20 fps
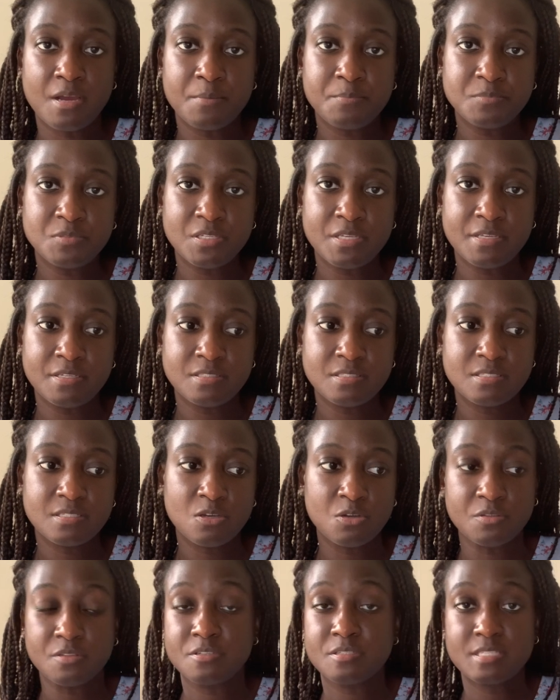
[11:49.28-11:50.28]
updates
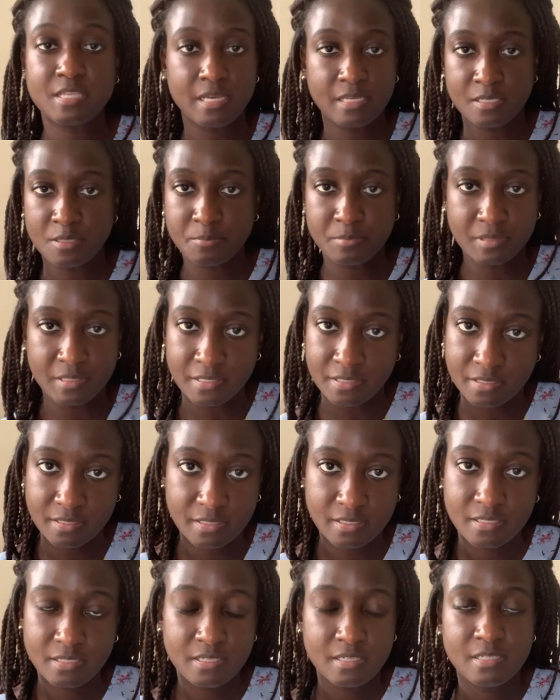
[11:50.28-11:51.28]
or their sign up
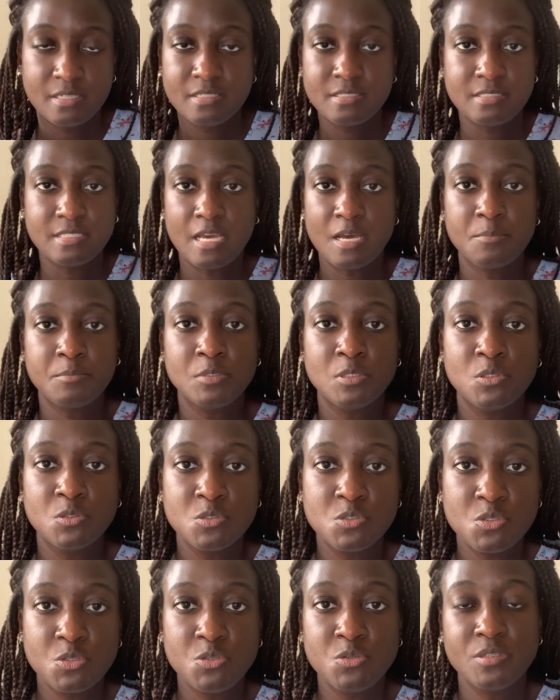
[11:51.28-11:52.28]
link down below
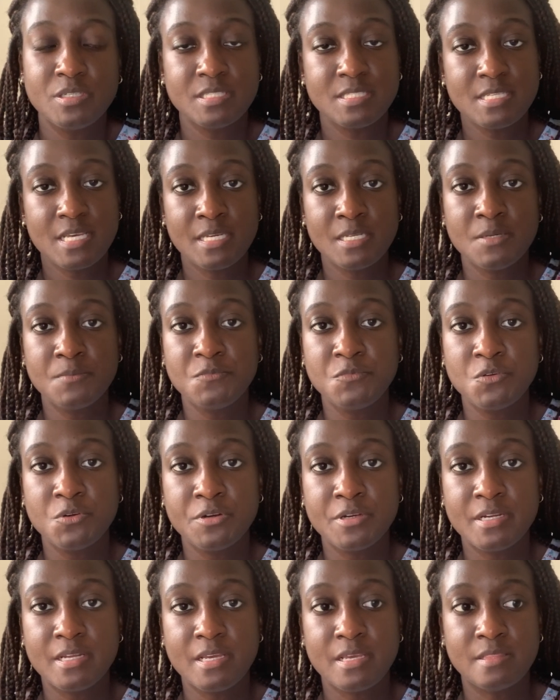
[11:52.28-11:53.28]
so you can sign up for
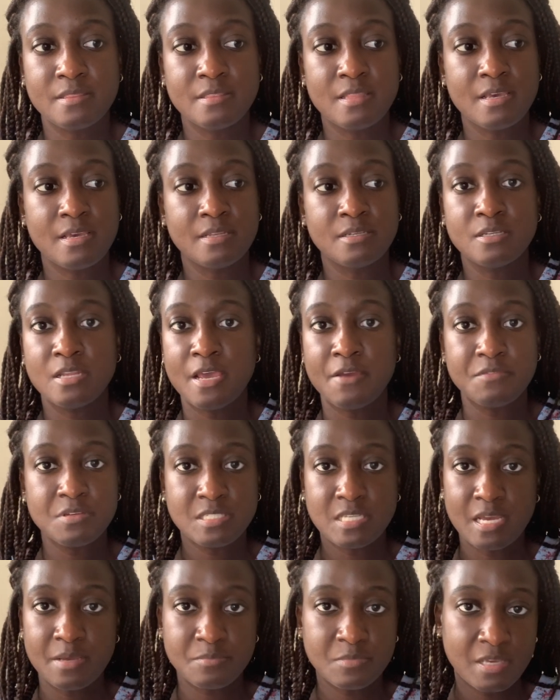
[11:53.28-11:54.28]
it. And then every
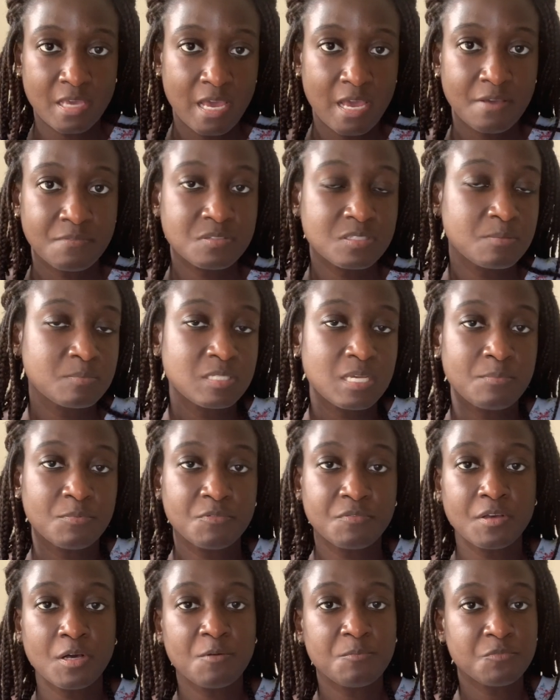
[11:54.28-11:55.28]
time they have some type
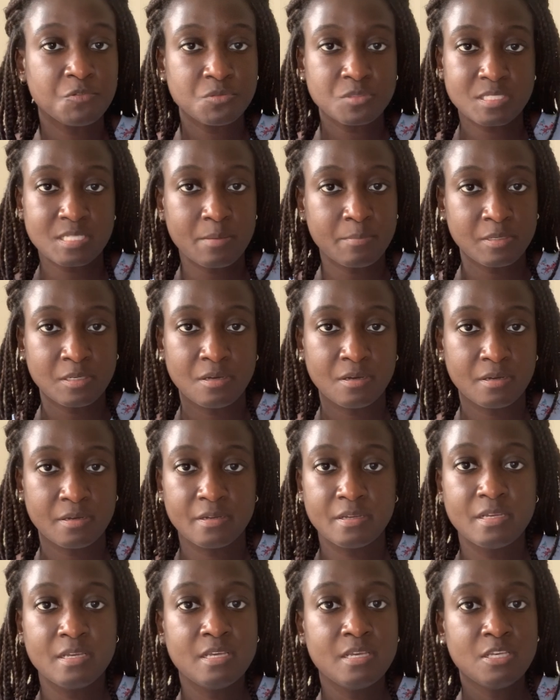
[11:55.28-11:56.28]
of helpful seminar,
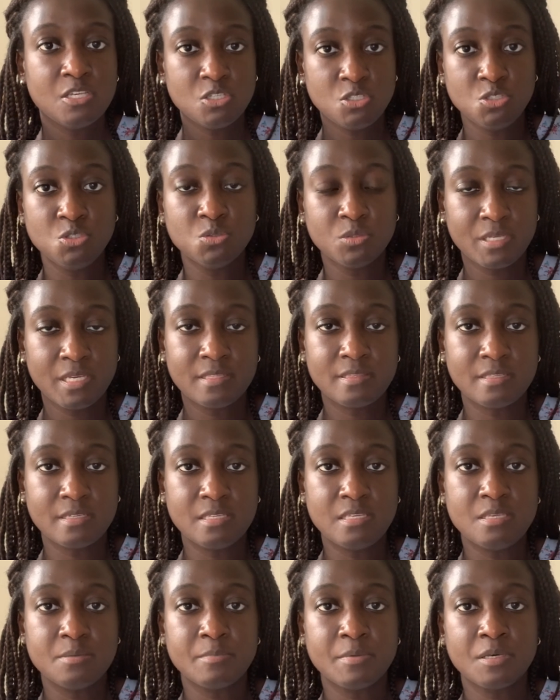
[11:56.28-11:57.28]
you'll get the
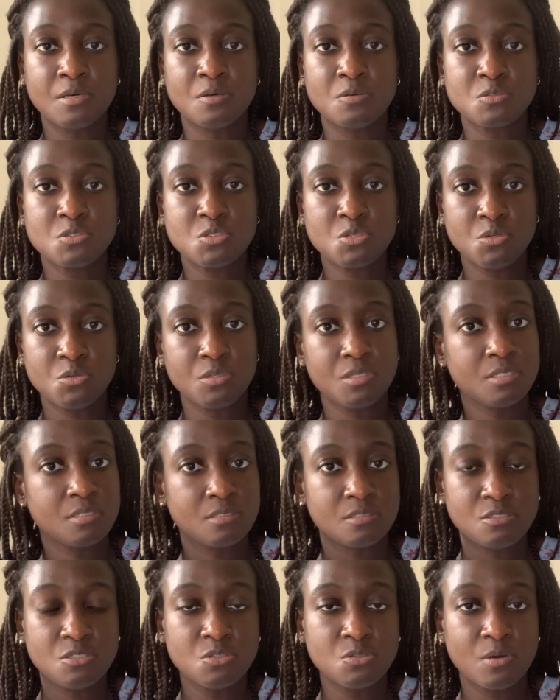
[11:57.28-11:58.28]
email, so you can,
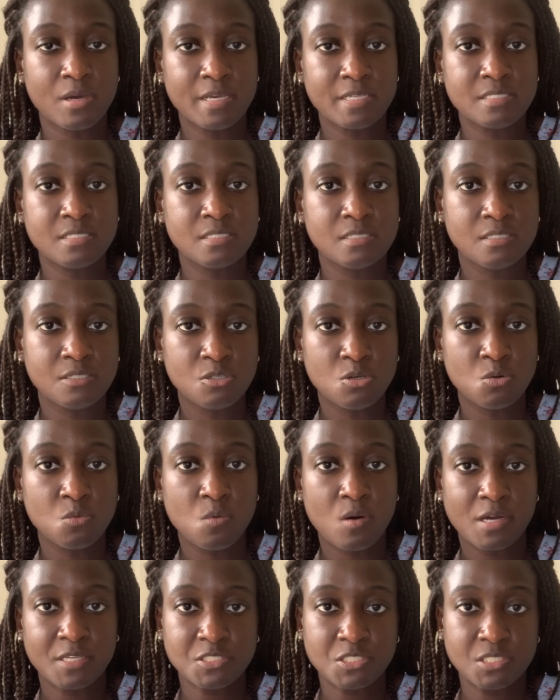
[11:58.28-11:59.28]
you know, ideally go
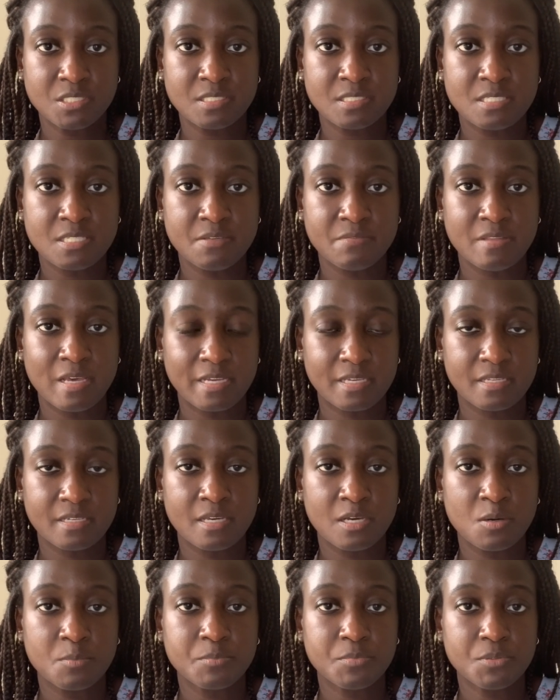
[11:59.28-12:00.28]
watch it and see if that can
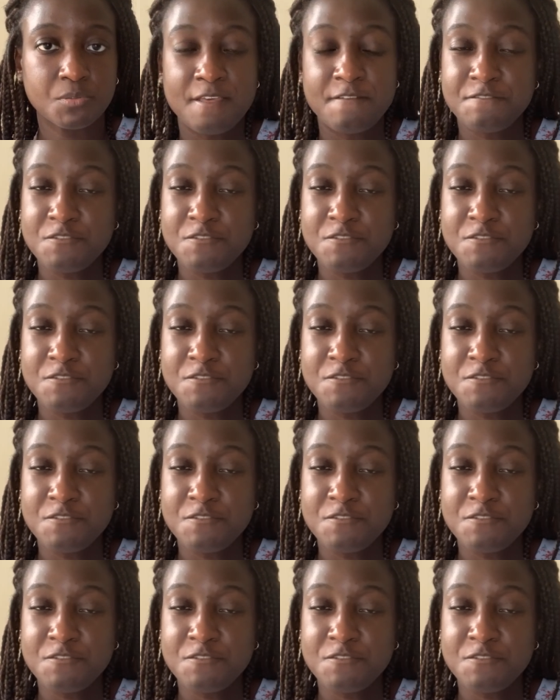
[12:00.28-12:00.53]
help you. If